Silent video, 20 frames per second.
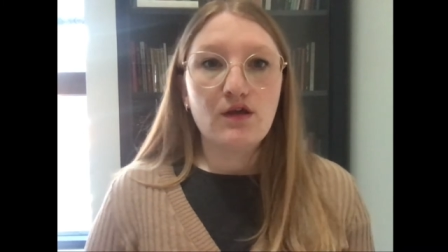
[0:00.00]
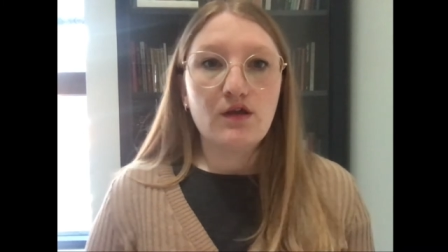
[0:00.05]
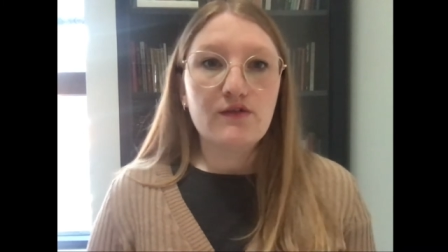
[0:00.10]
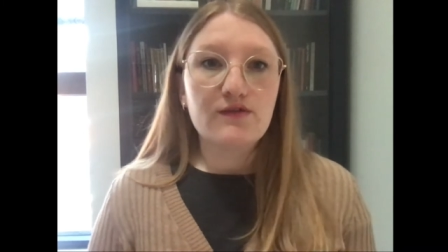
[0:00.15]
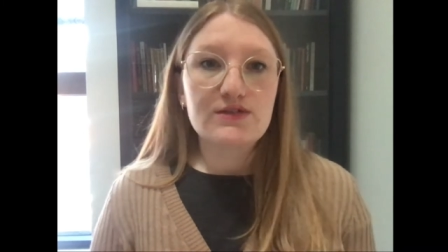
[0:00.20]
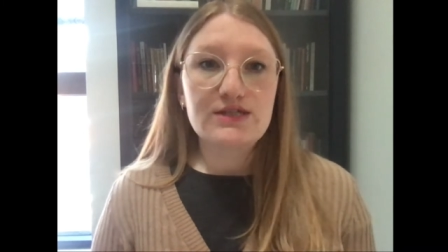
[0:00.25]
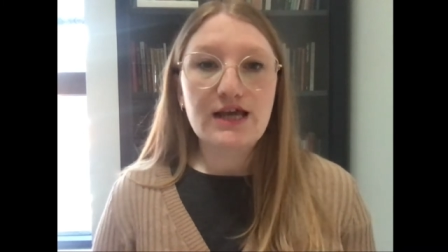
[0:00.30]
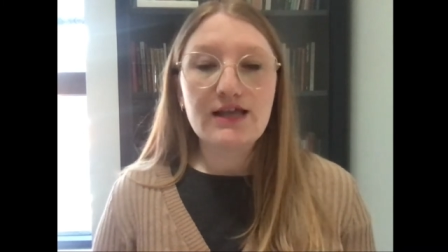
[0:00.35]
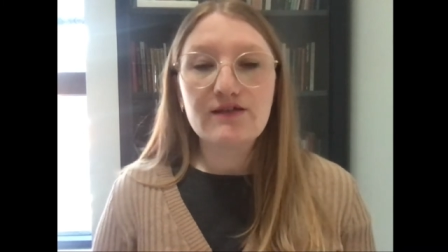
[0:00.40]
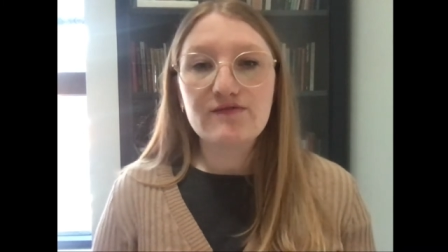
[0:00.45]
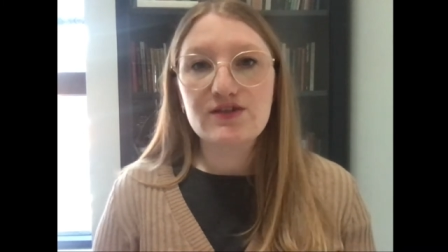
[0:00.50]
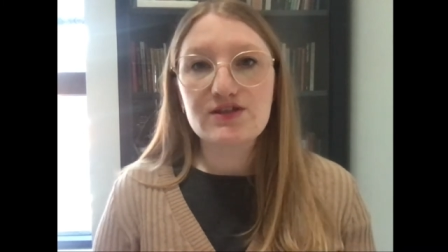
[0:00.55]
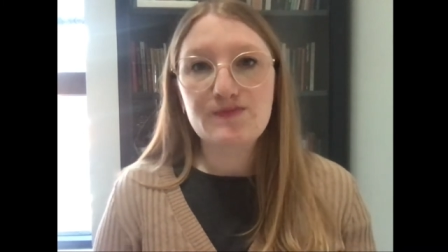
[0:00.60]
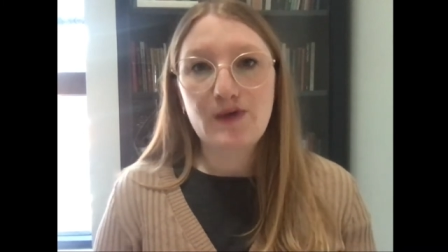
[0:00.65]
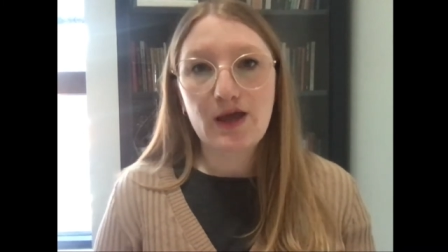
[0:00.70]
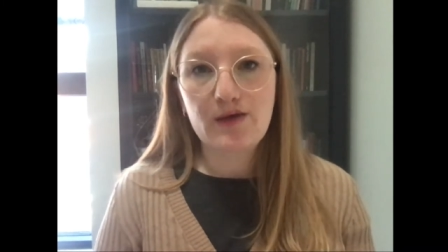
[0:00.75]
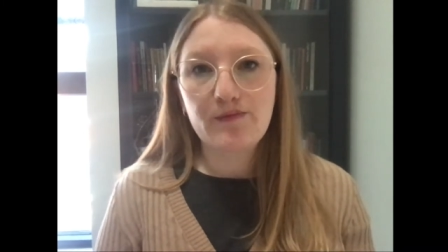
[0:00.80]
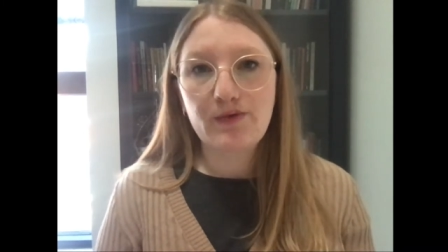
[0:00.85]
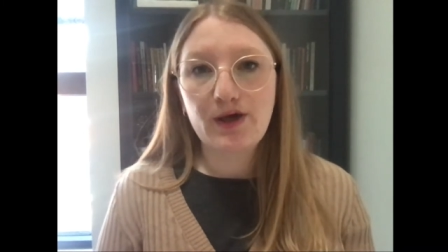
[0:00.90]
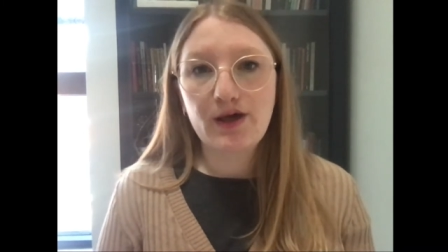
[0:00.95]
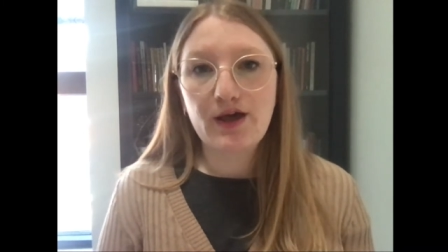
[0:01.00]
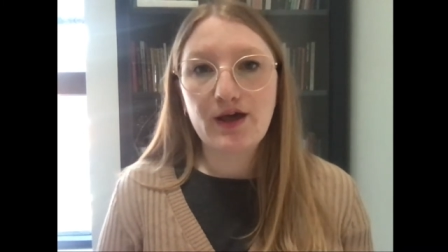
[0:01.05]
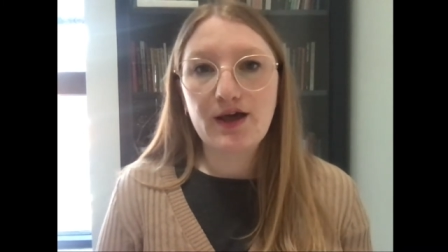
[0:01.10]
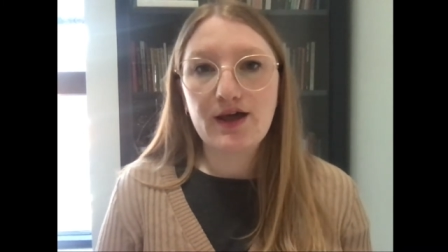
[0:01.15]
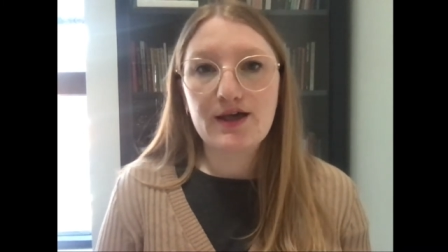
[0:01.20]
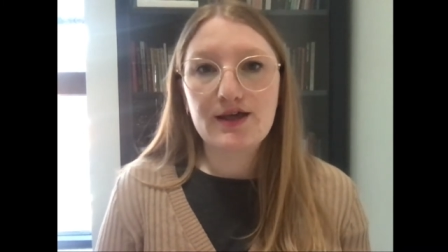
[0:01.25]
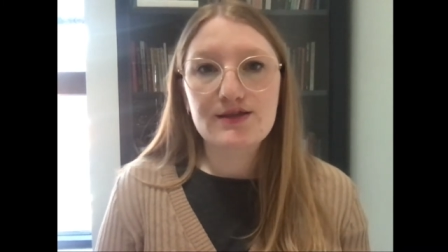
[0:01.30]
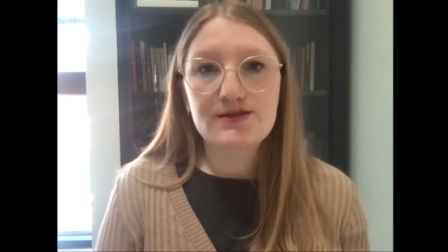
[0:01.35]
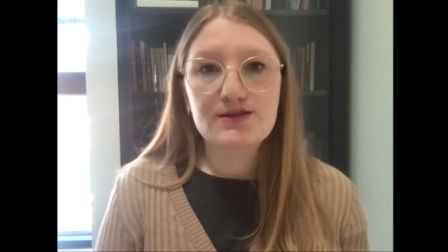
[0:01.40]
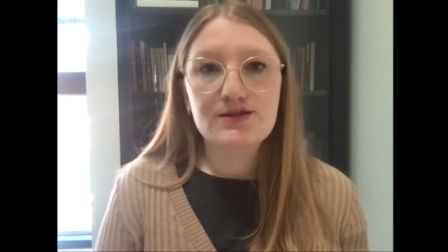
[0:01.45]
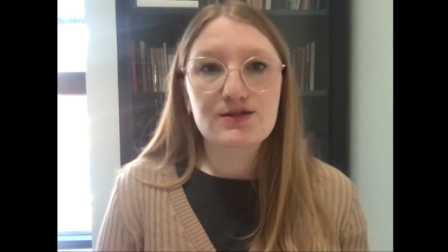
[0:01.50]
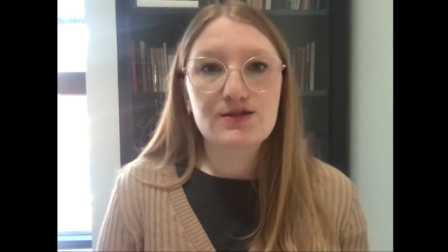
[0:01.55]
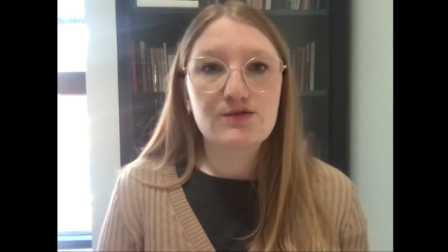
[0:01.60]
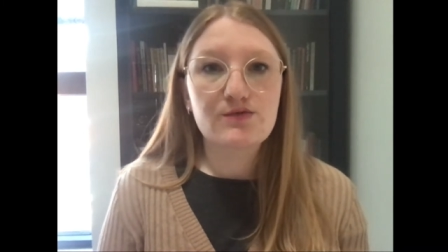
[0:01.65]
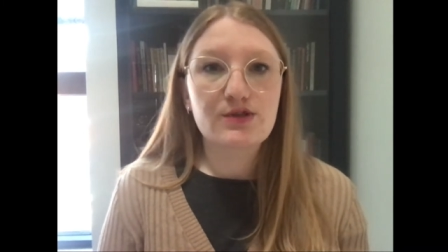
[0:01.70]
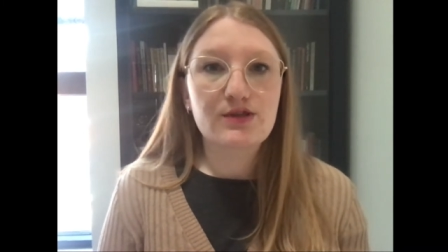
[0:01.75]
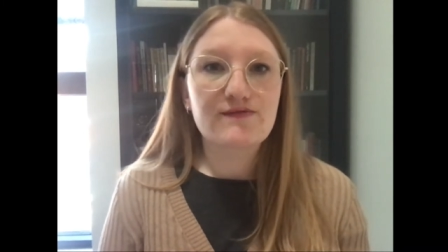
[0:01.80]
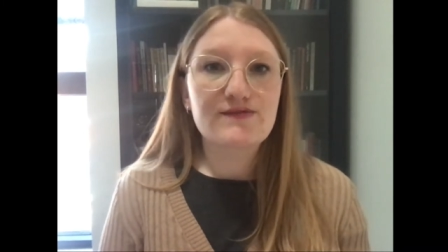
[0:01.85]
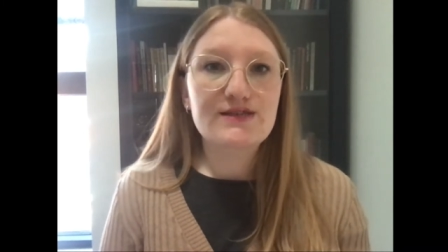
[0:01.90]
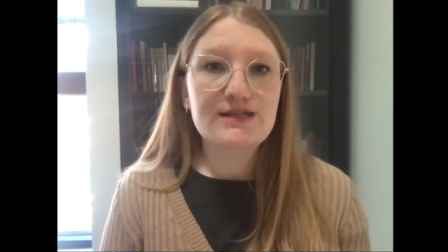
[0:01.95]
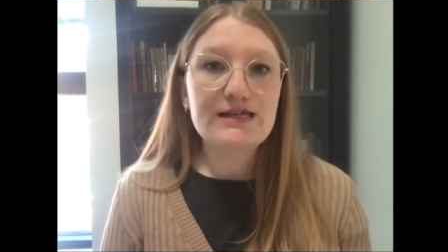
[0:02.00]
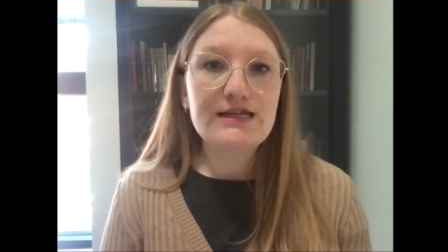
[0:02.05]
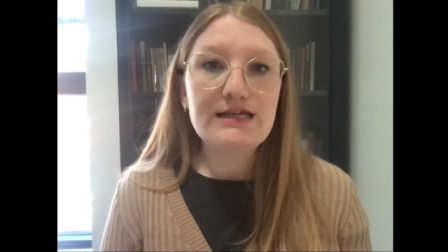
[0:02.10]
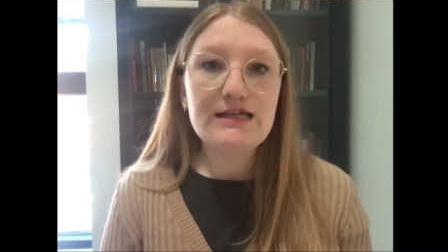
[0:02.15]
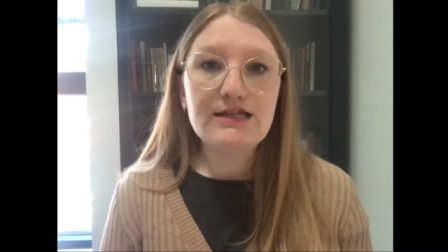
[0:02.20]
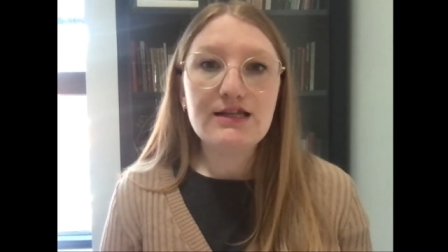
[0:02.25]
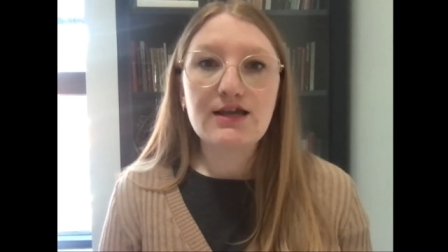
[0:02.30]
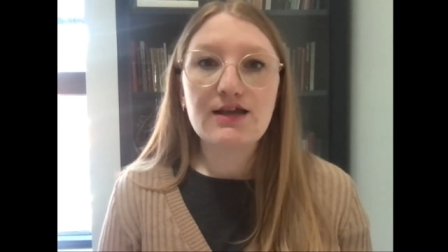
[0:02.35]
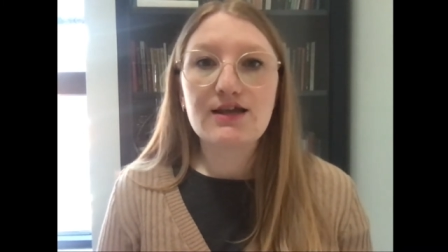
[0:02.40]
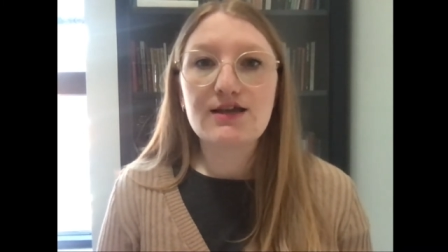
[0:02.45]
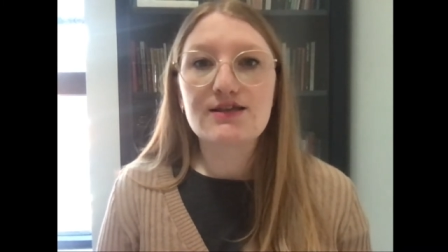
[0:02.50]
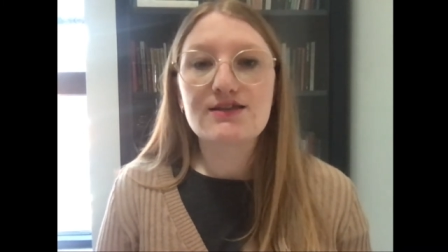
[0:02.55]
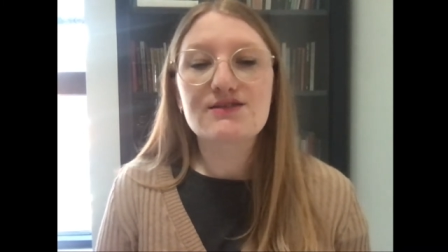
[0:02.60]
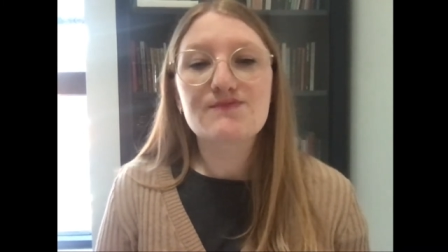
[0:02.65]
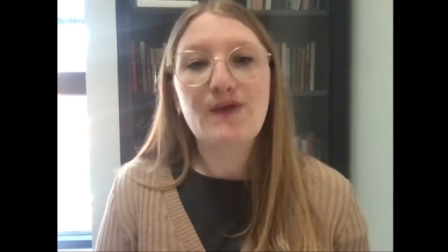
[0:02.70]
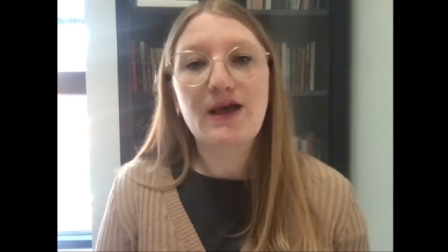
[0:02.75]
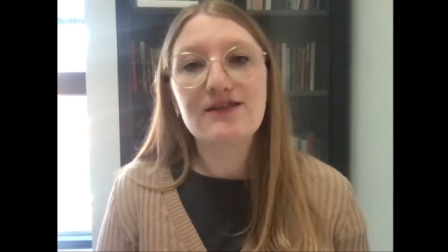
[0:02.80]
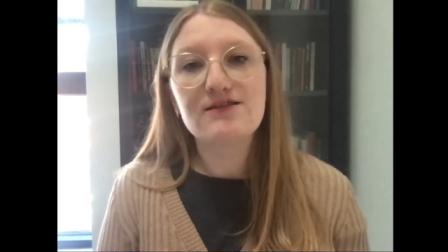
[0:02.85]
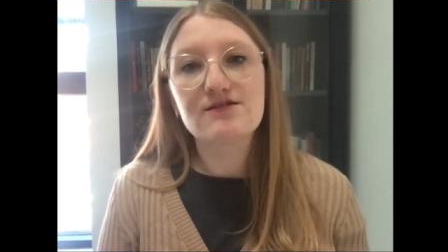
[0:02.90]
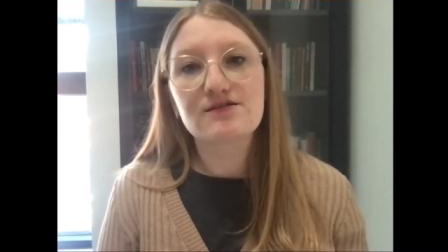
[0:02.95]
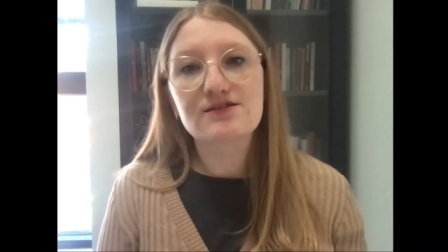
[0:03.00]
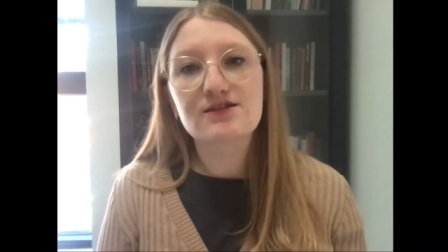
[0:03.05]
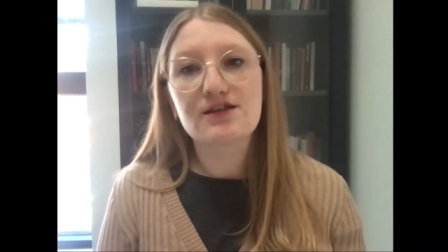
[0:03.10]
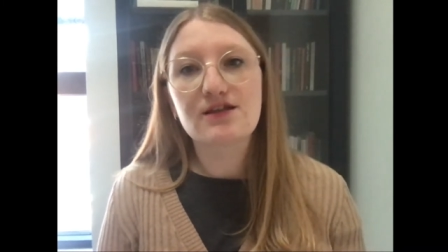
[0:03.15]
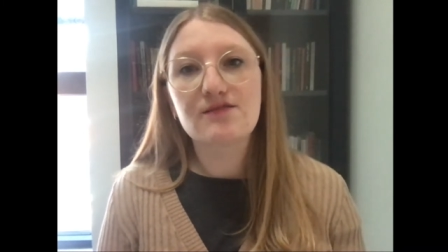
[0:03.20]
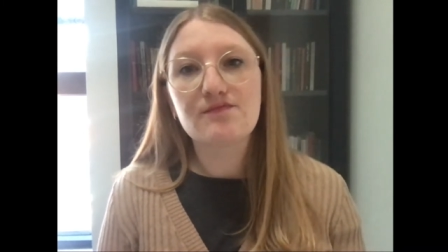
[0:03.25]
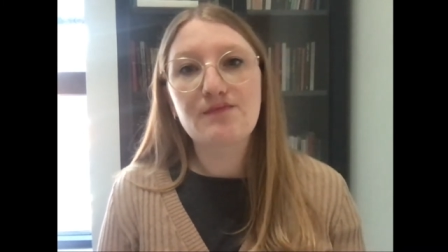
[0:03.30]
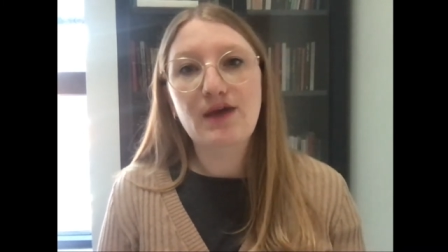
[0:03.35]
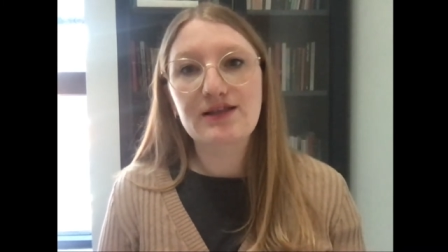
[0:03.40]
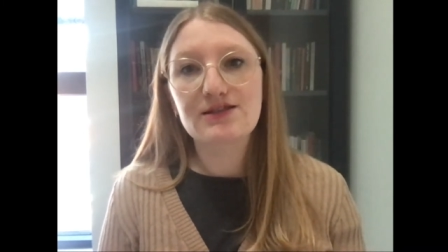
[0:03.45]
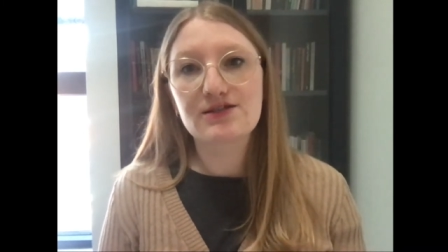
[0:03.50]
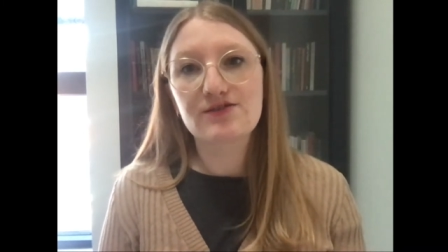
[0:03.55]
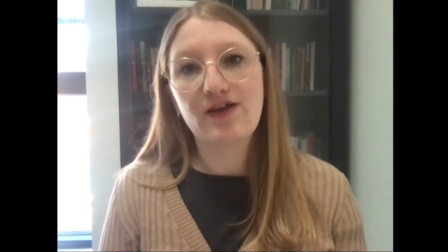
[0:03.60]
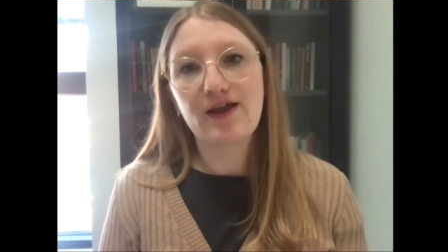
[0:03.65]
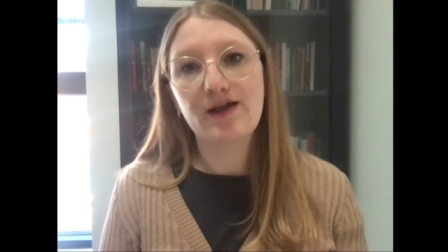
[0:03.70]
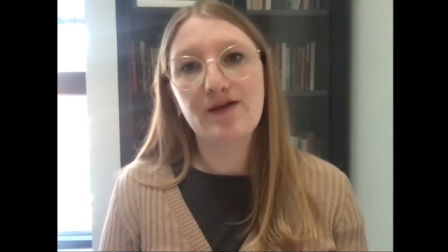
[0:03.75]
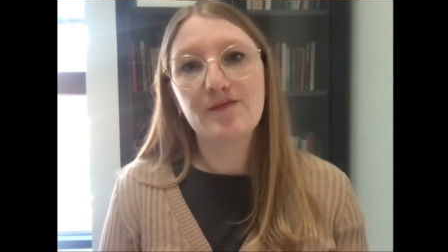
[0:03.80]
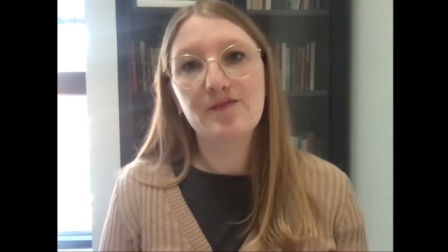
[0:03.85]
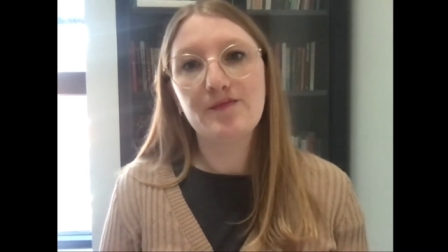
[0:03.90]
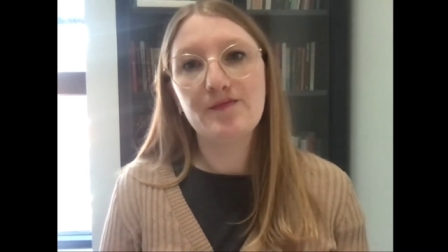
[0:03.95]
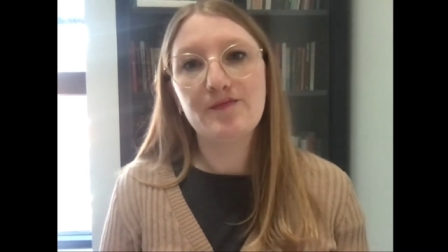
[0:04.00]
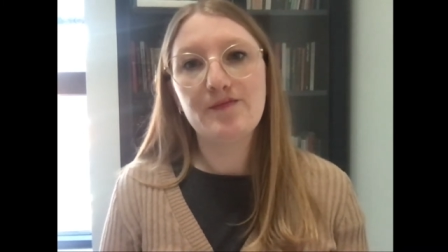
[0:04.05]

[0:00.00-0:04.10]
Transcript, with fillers: The title of this paper, as you will have seen, is Pendleton Mattering.